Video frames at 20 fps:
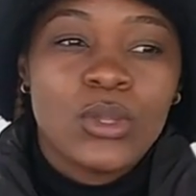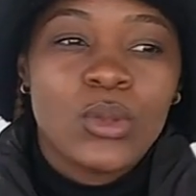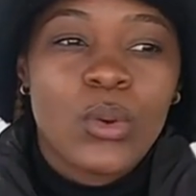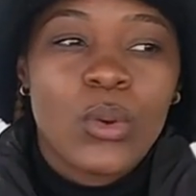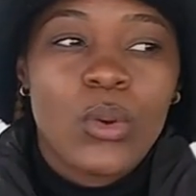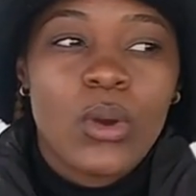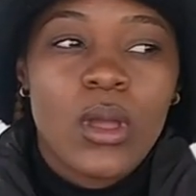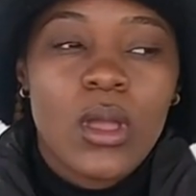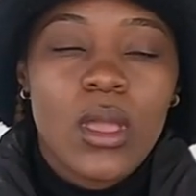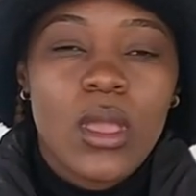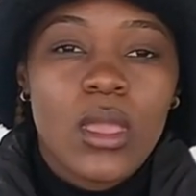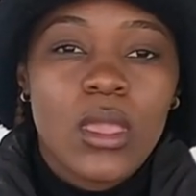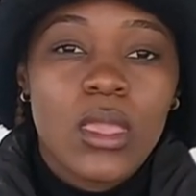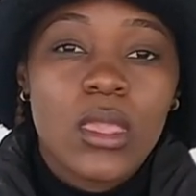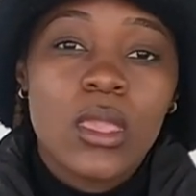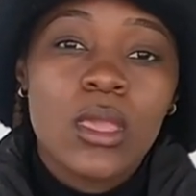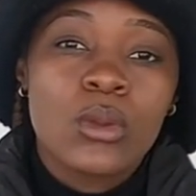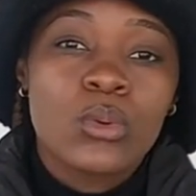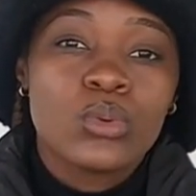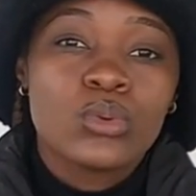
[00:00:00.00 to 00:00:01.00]

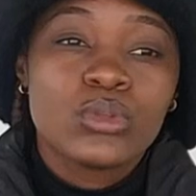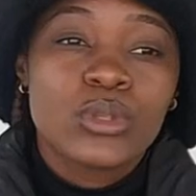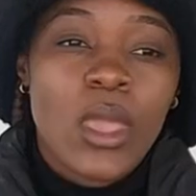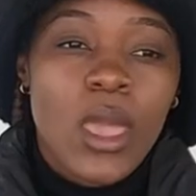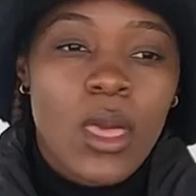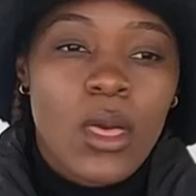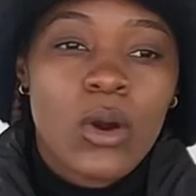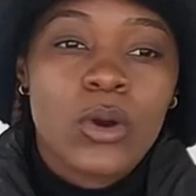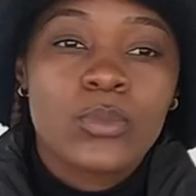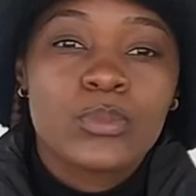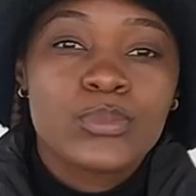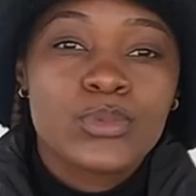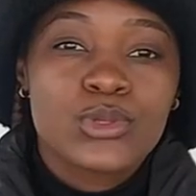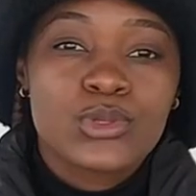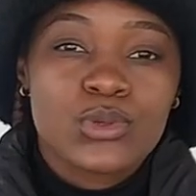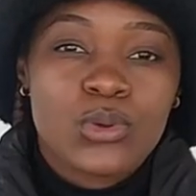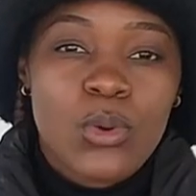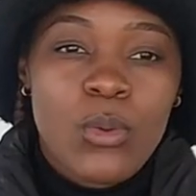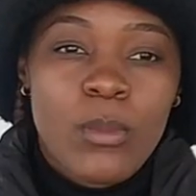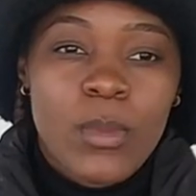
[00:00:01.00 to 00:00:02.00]
it would help
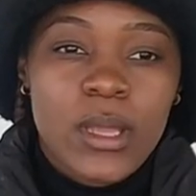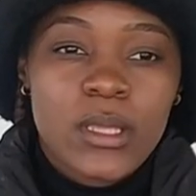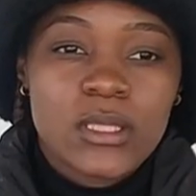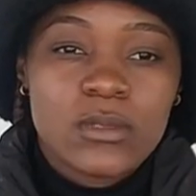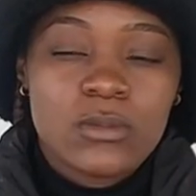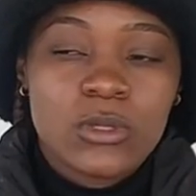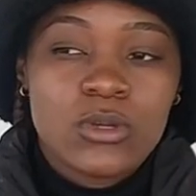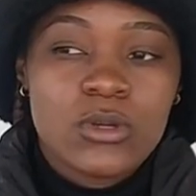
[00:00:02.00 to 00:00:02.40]
so much.